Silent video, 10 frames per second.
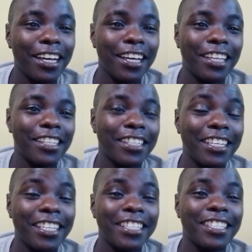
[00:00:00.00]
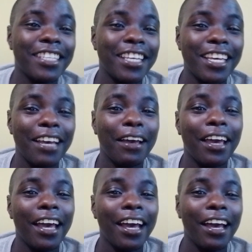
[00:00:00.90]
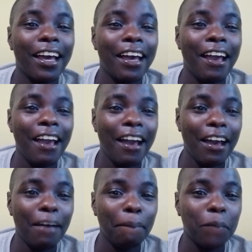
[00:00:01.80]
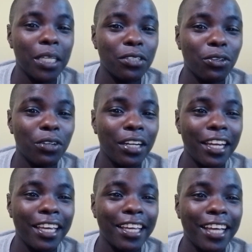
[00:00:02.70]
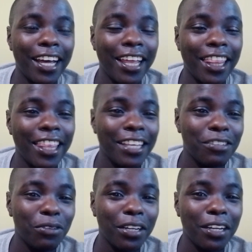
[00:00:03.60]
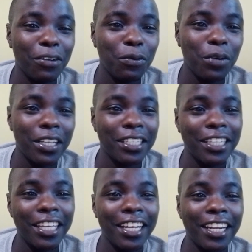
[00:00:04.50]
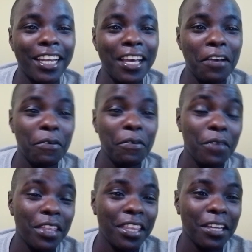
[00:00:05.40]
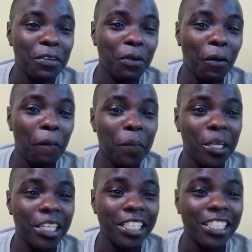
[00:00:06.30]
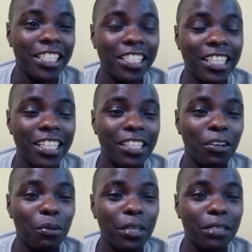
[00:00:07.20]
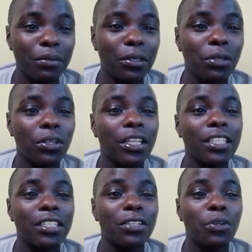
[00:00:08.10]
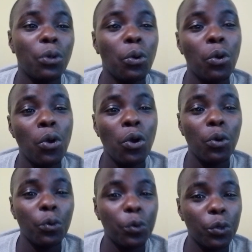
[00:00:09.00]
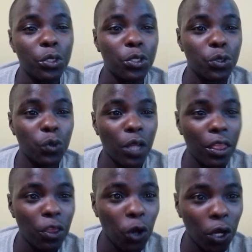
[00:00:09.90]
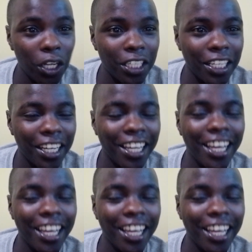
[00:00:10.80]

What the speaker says: Guys, is there a person like this one who are still within your community? Just comment below, let's know what's your thought.